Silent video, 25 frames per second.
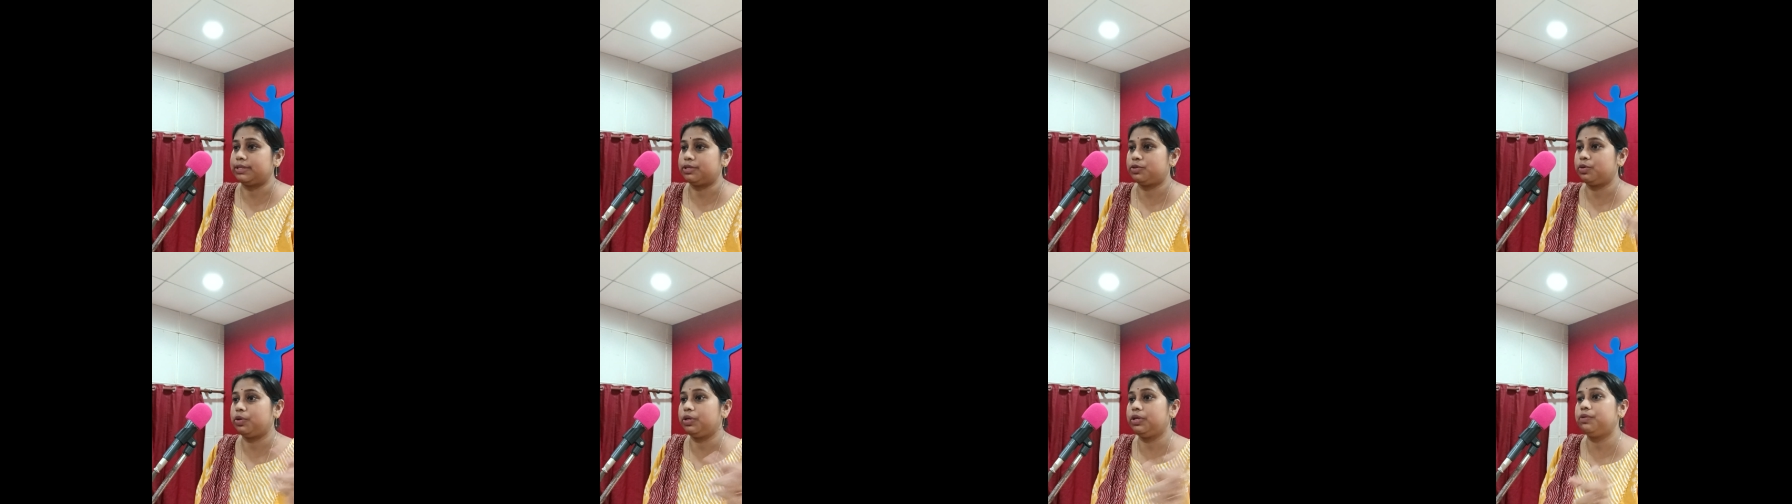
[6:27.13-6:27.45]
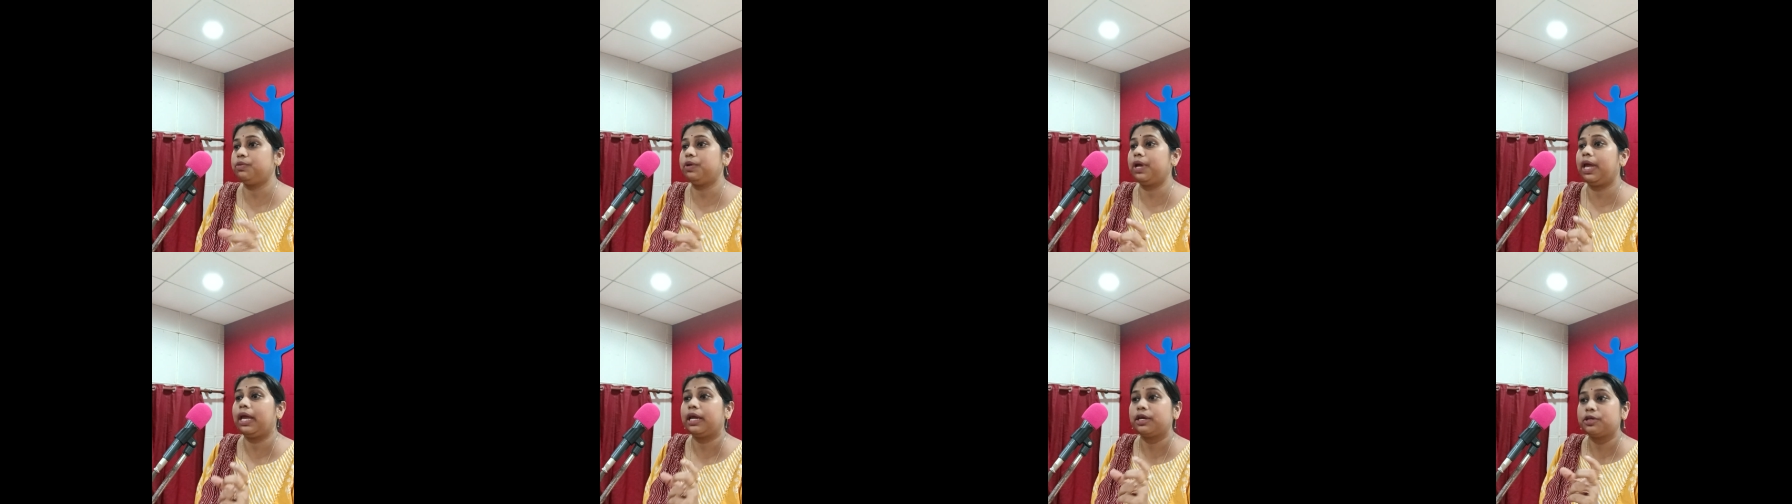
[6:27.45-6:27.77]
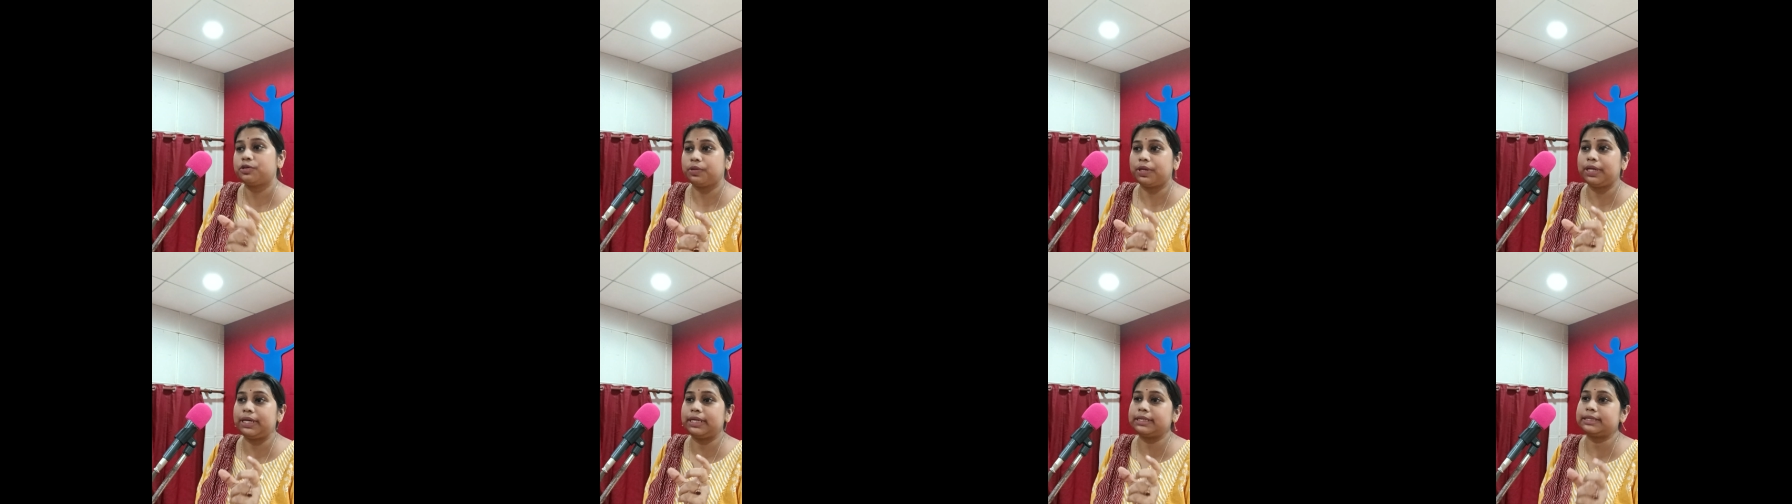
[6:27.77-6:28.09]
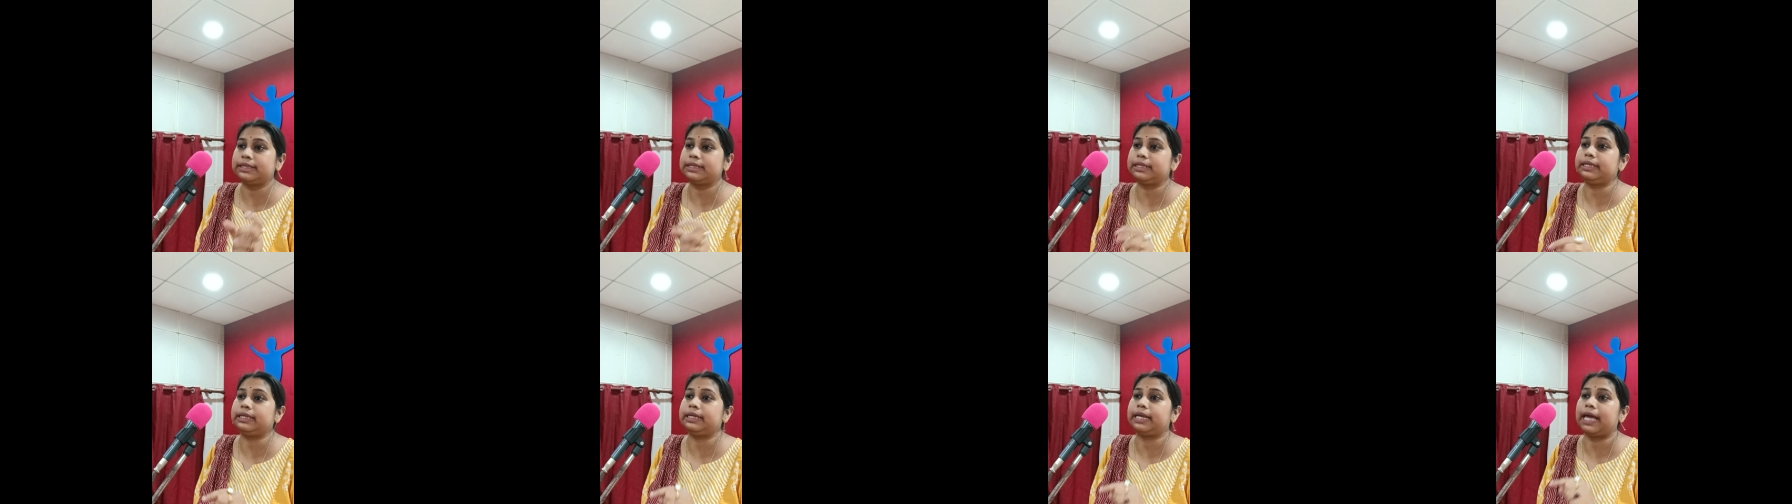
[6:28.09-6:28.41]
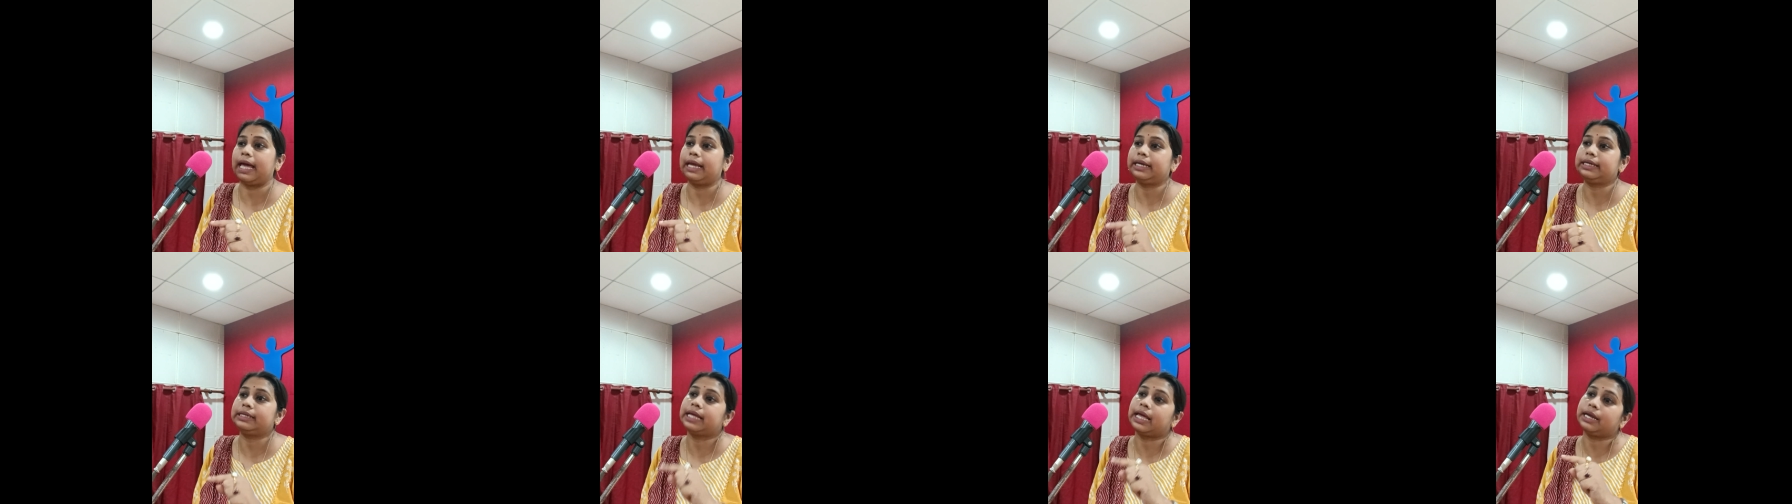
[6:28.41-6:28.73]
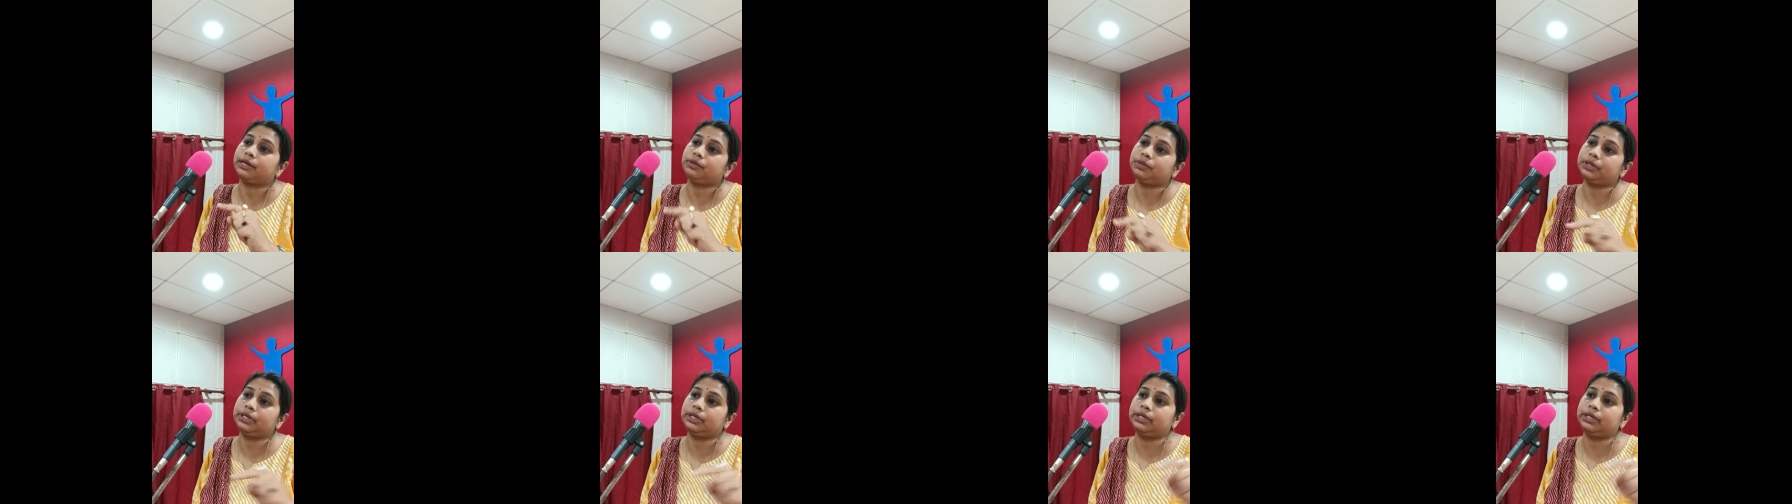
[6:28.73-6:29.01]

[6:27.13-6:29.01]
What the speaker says: So you actually see that that will